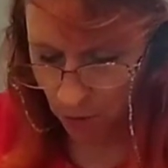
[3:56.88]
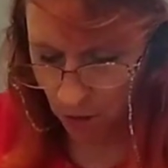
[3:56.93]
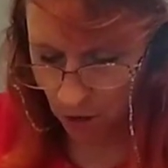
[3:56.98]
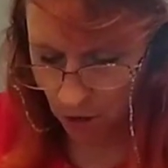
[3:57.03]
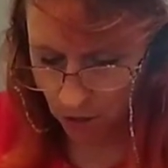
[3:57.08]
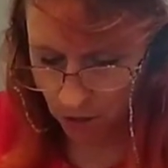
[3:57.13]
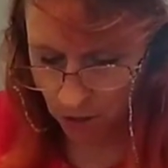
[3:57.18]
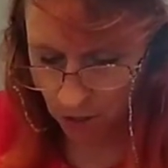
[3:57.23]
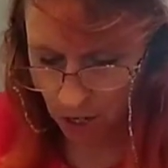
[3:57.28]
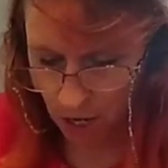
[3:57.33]

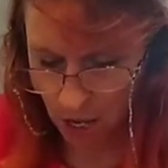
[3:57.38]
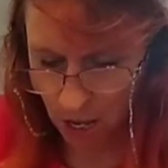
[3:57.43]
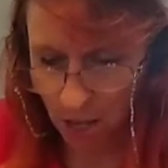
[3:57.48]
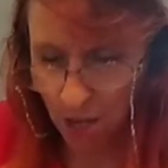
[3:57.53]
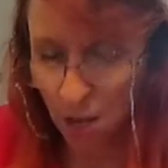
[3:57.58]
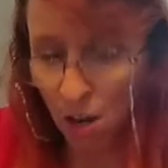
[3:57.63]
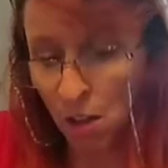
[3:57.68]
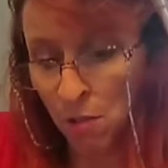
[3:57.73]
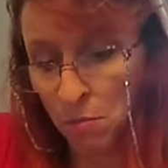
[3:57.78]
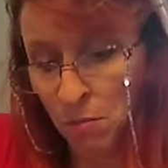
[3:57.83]
works.
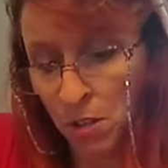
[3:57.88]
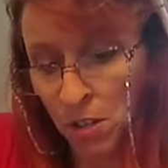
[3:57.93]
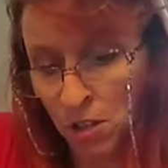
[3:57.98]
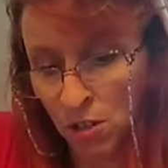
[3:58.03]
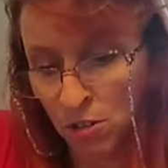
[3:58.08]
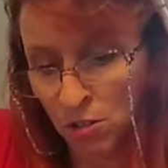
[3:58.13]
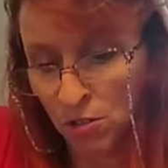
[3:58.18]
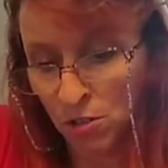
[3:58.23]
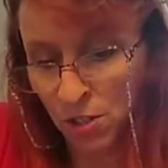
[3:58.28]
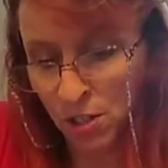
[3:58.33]
Now I'm going
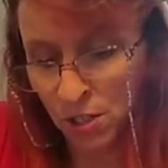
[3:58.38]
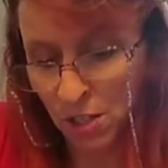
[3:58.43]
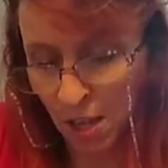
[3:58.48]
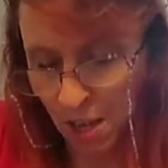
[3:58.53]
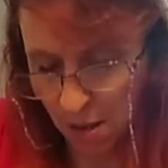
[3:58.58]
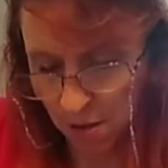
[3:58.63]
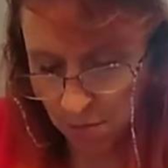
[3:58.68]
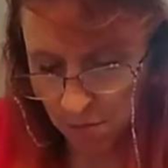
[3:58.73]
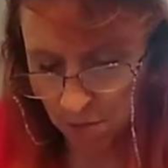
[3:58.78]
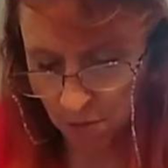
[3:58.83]
to do the
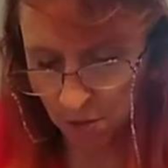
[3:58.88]
same